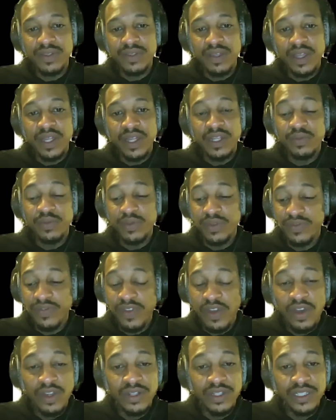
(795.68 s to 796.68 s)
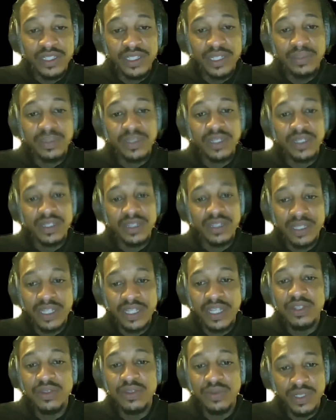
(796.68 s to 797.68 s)
And if we fall in something
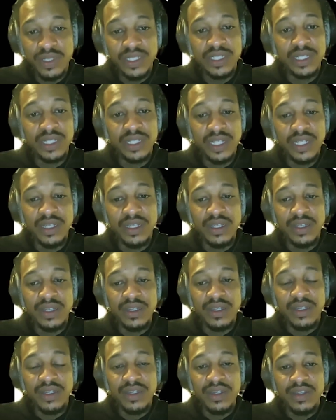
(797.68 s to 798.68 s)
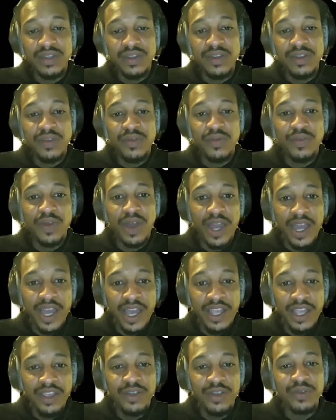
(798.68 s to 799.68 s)
continuously,
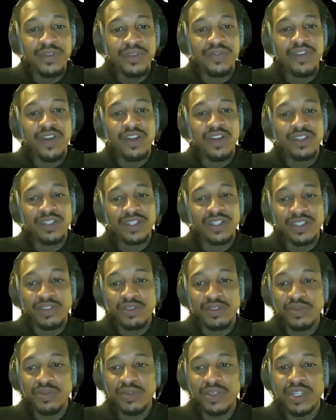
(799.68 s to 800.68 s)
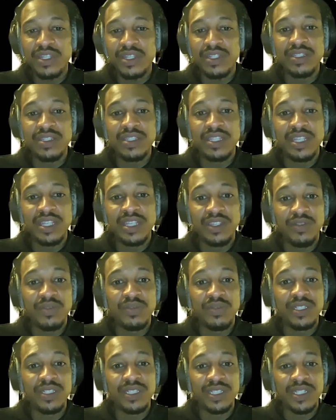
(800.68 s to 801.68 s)
why are we falling into it
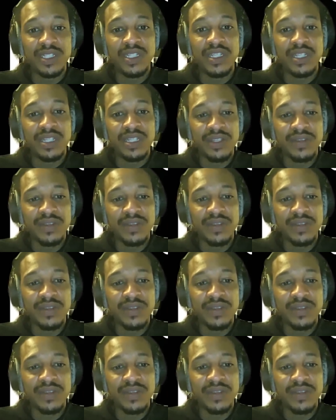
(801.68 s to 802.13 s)
continuously?